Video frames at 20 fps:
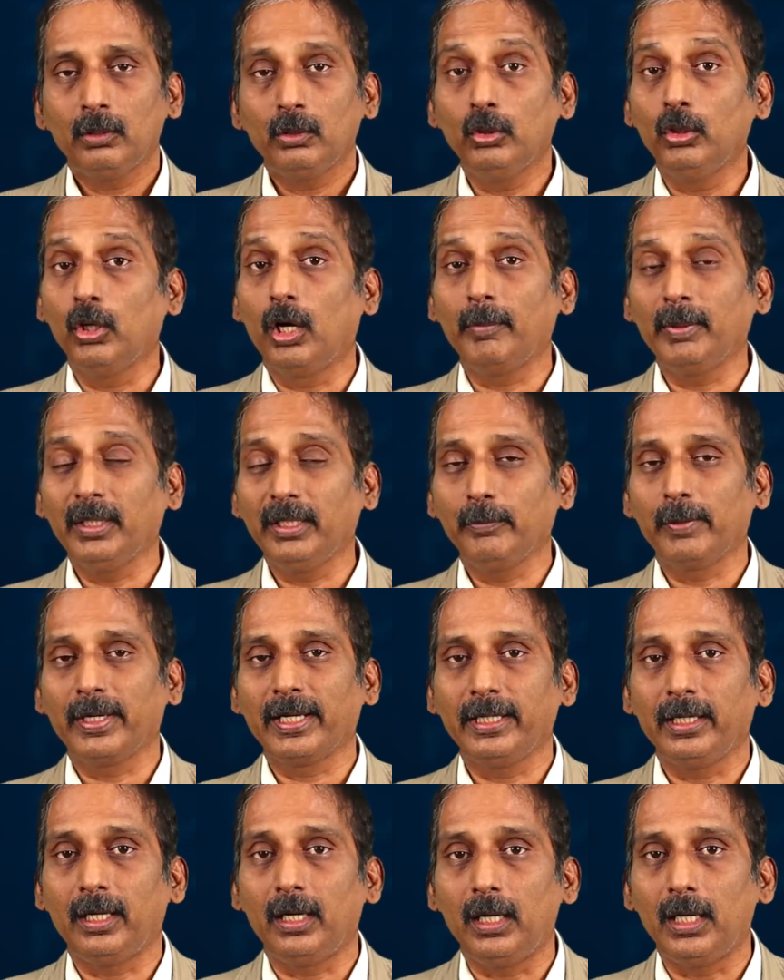Normally, when
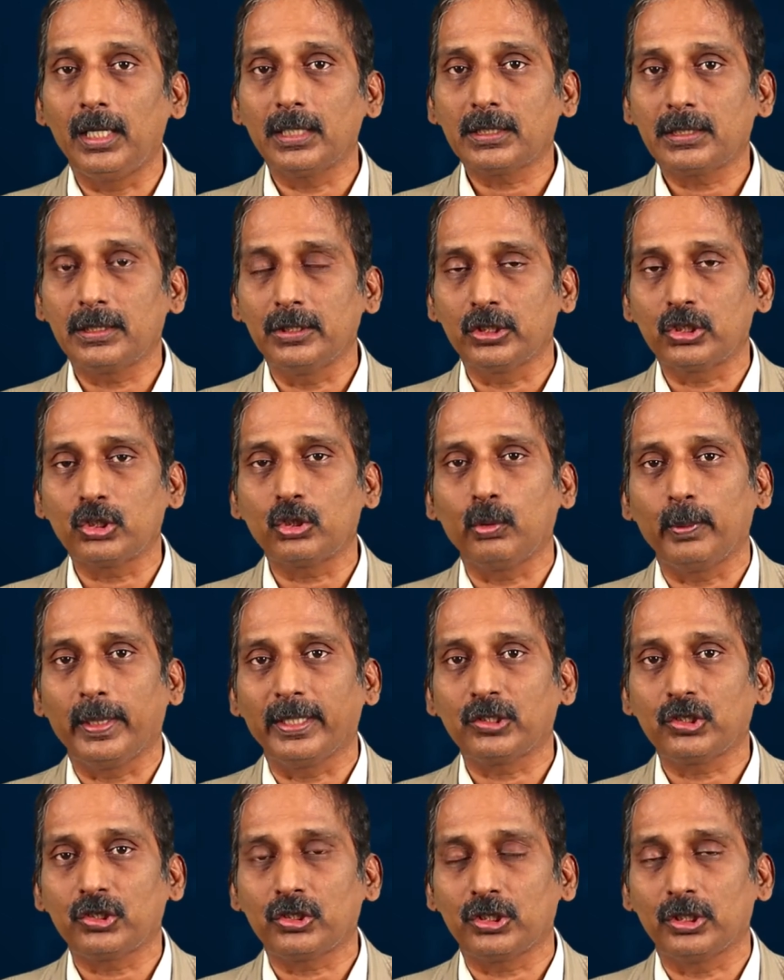I ask this
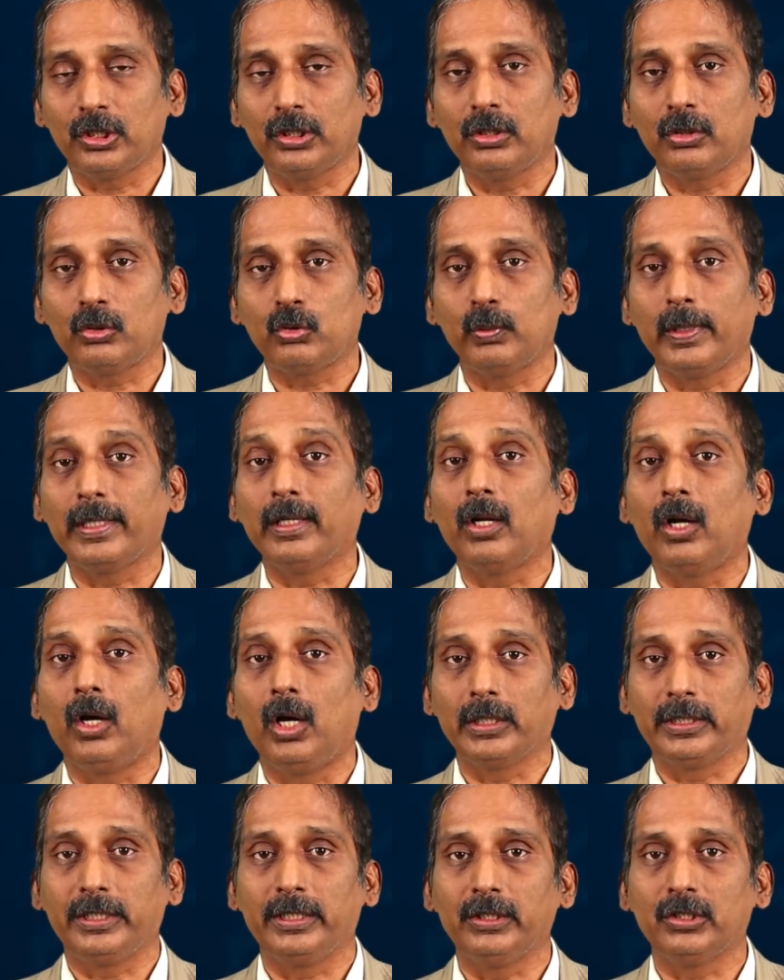question to an
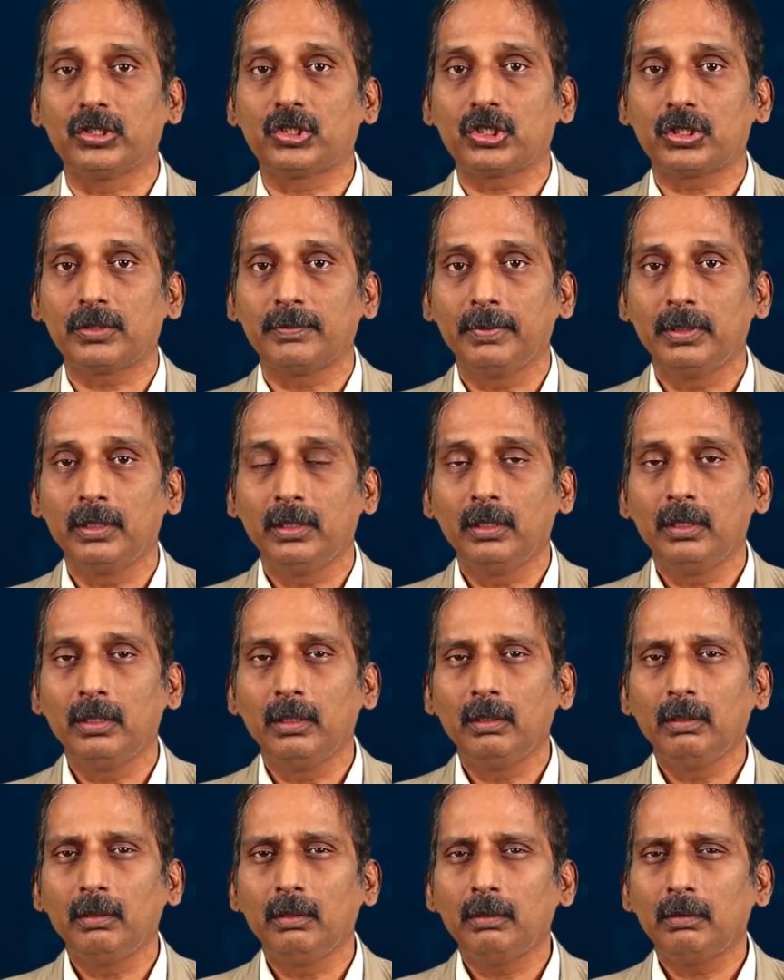audience,
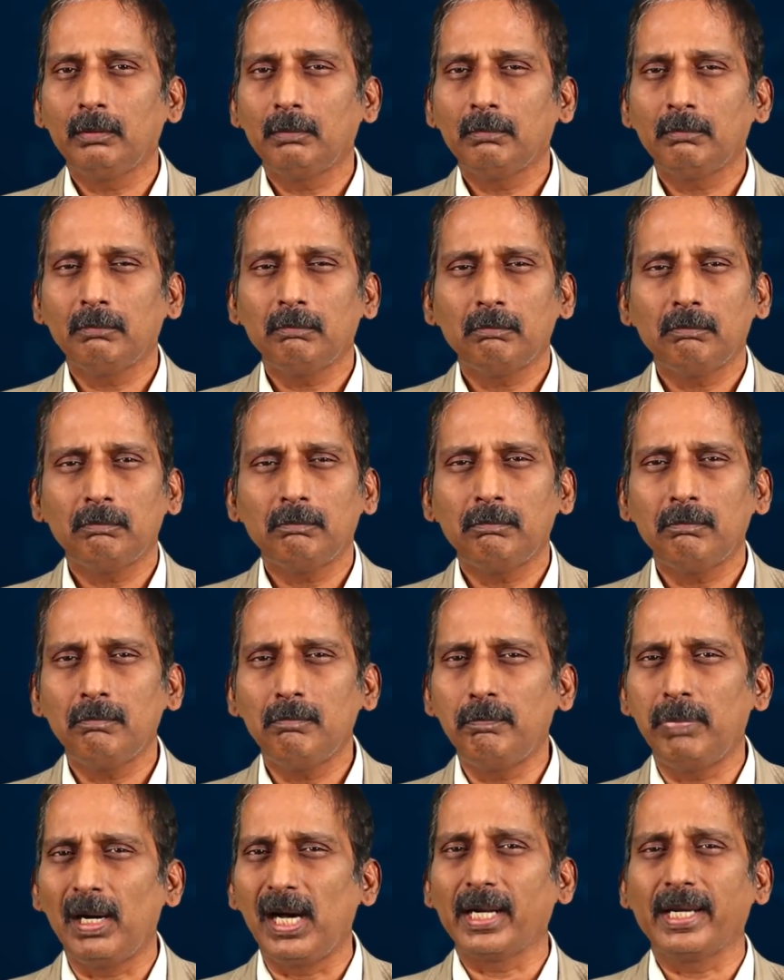
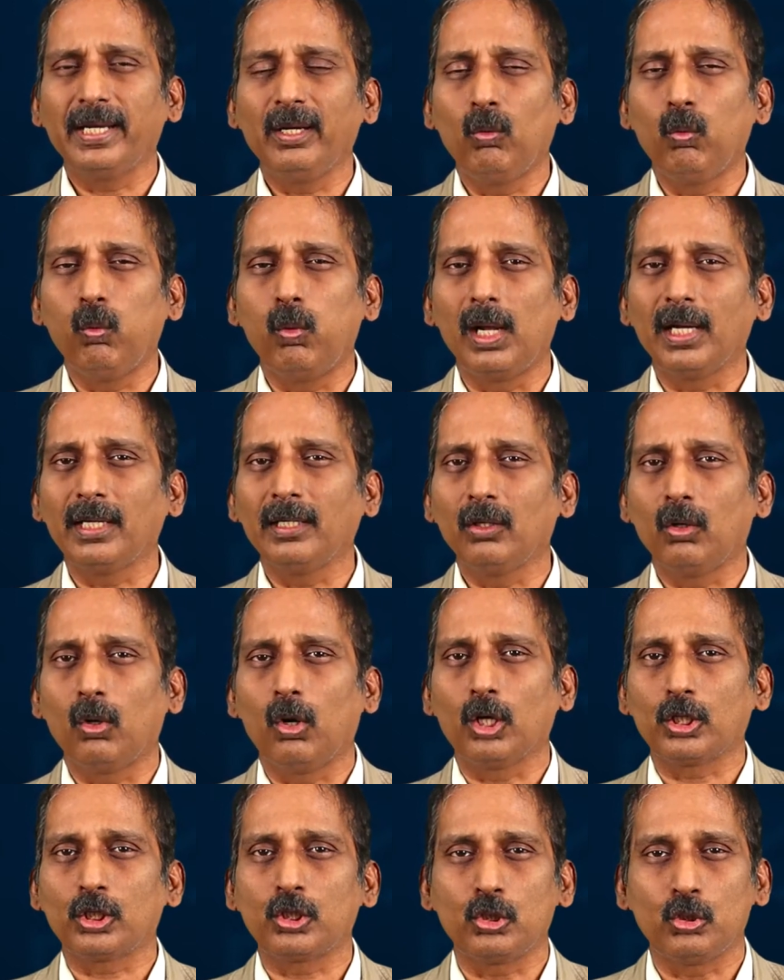barring 1
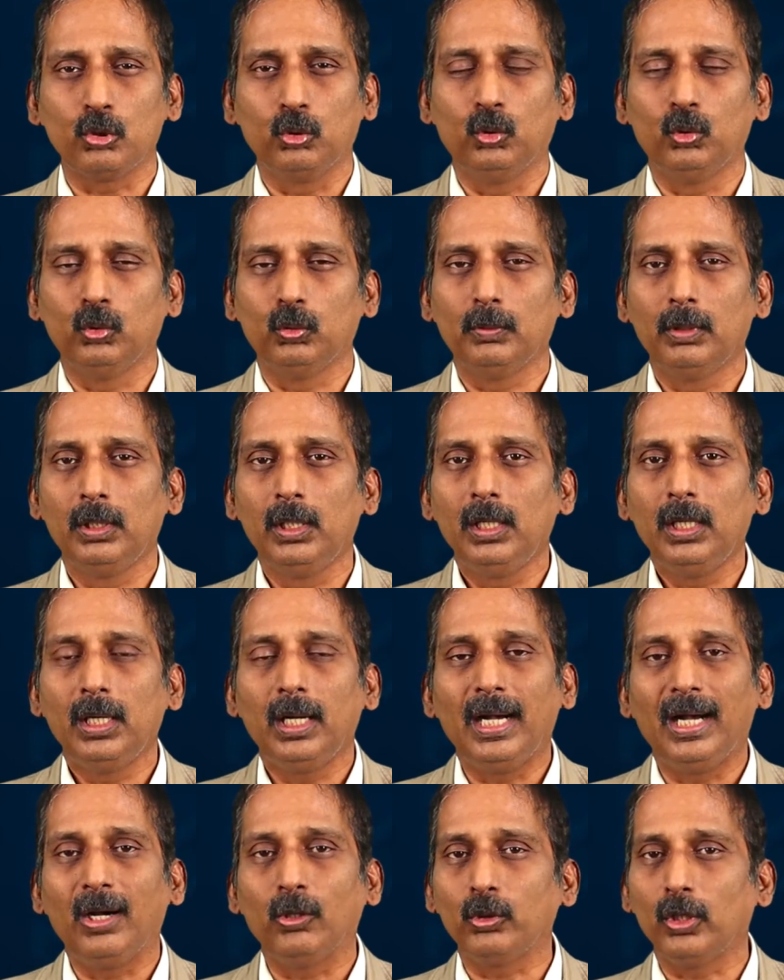or 2
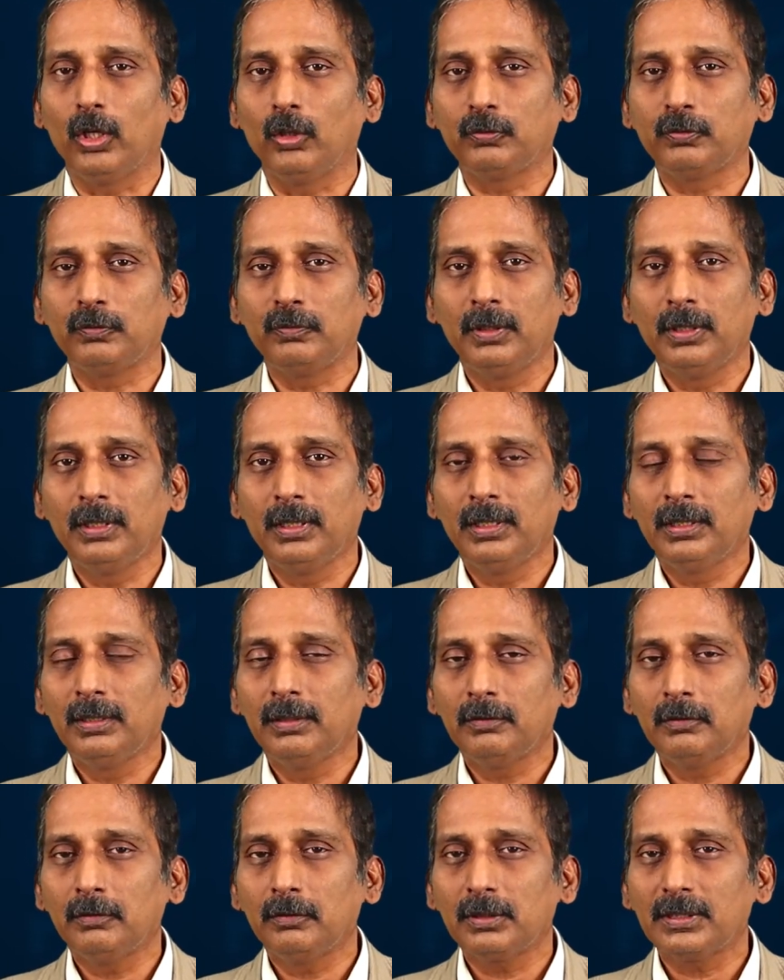out of
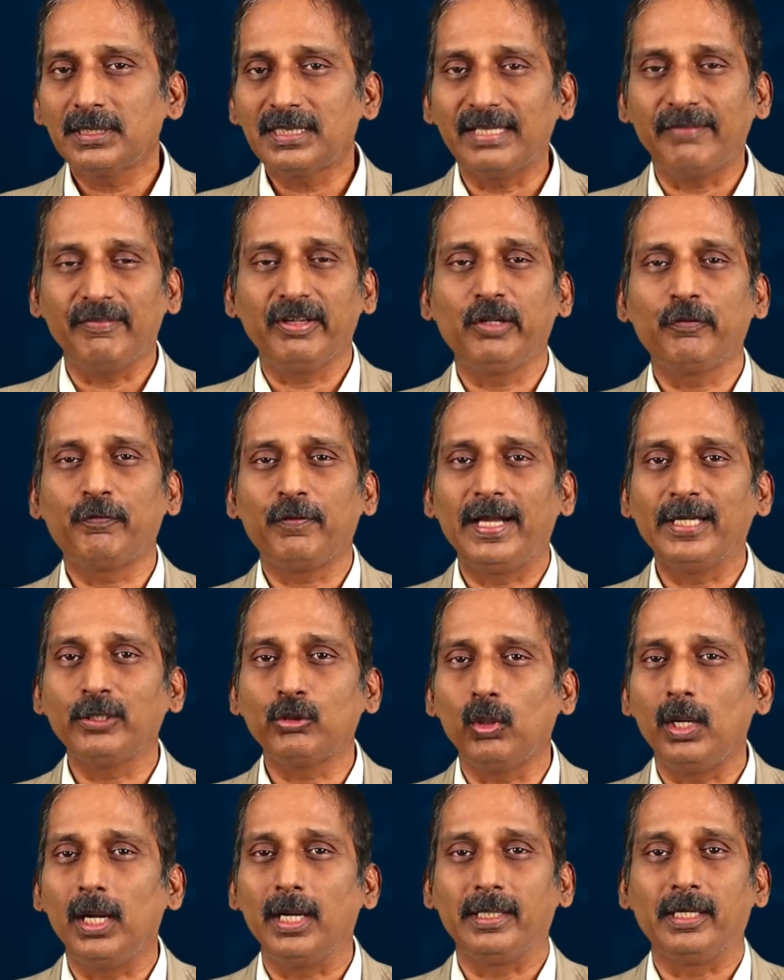75
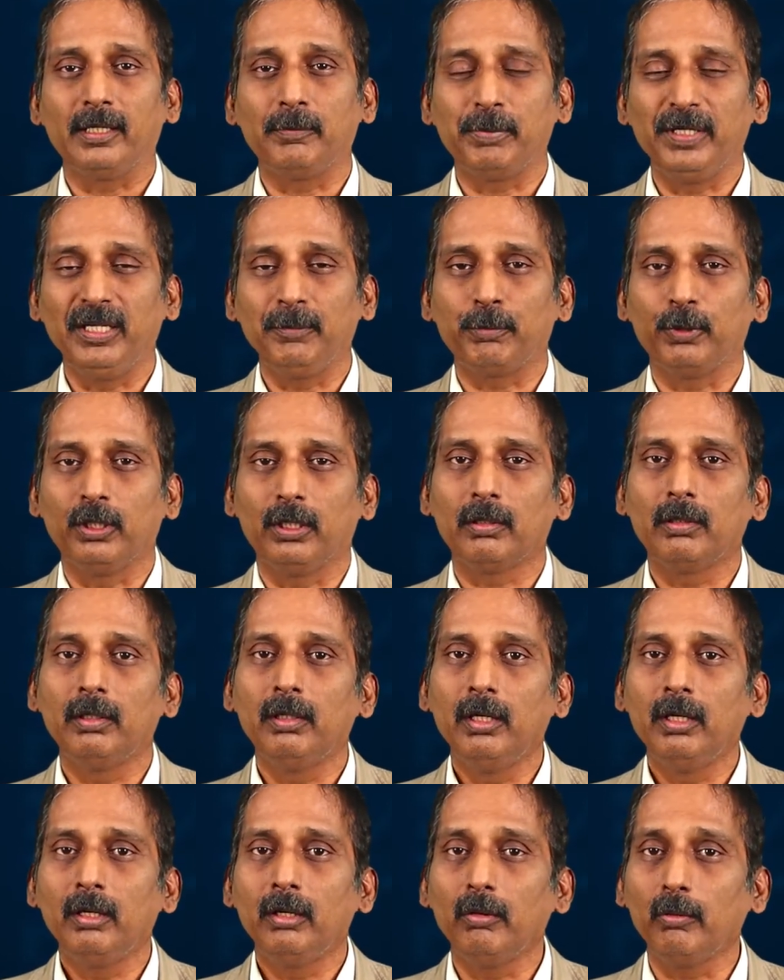to 100 people
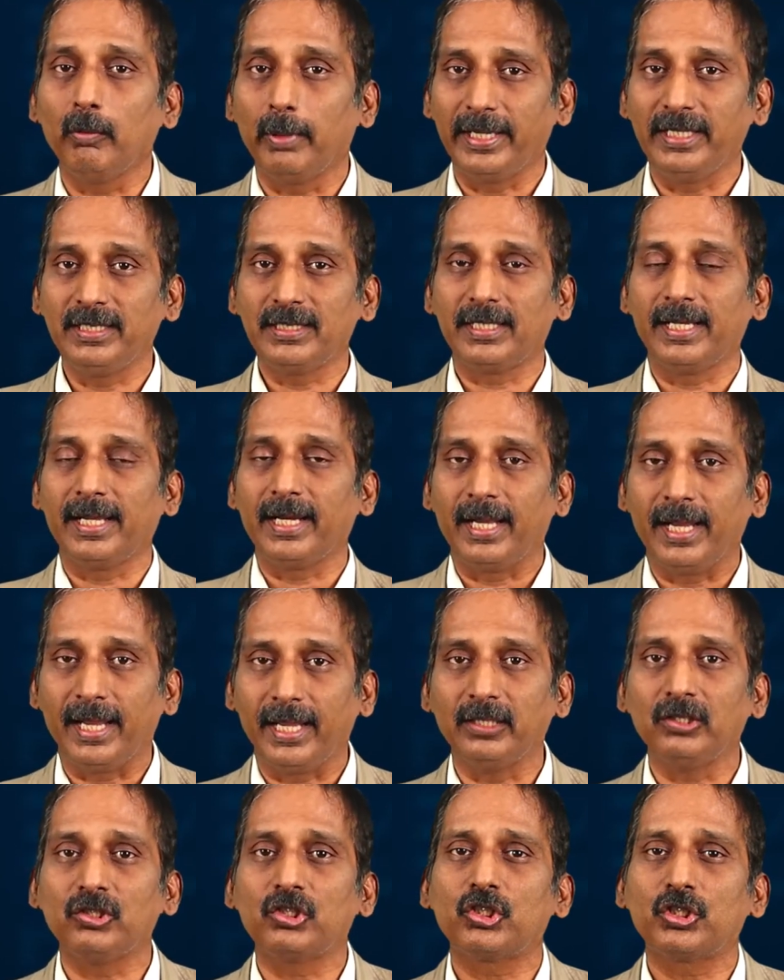raise their
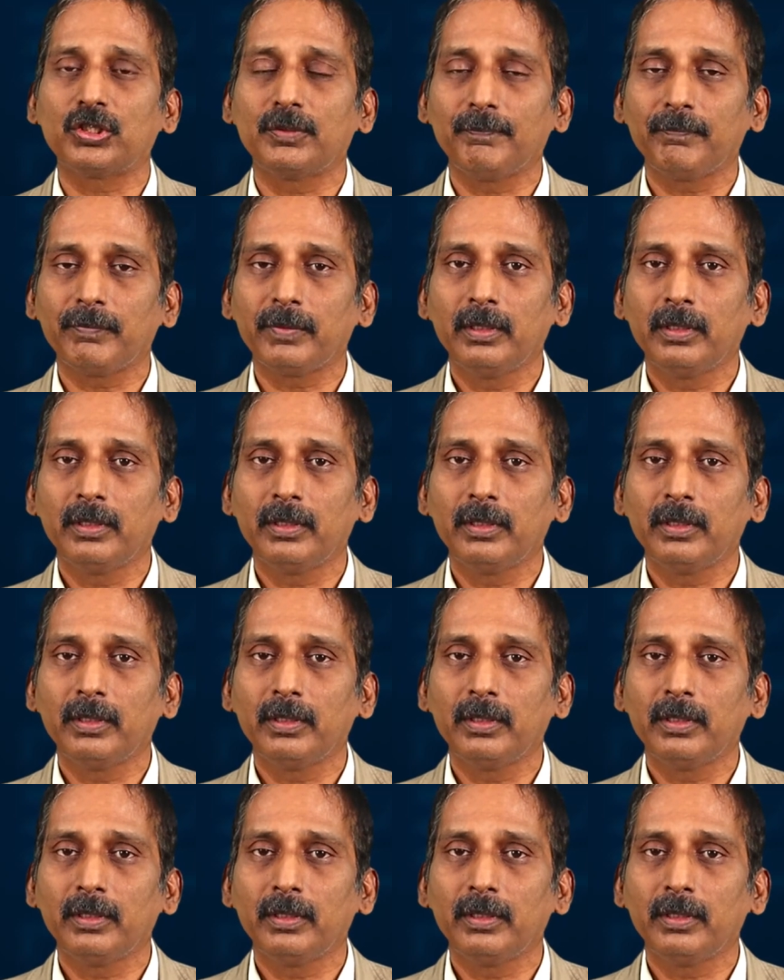hands.